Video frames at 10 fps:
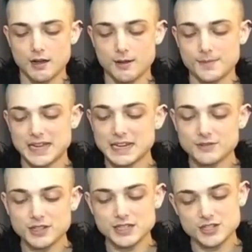And
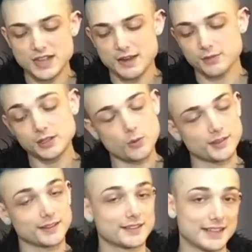I really
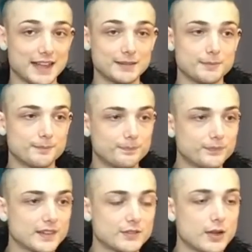want this again.
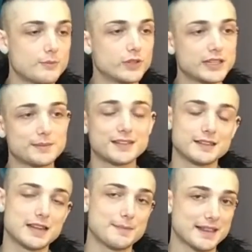So I'm really
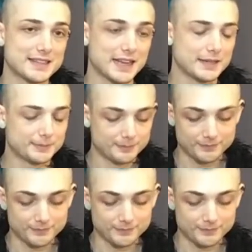upset that I'm at the end.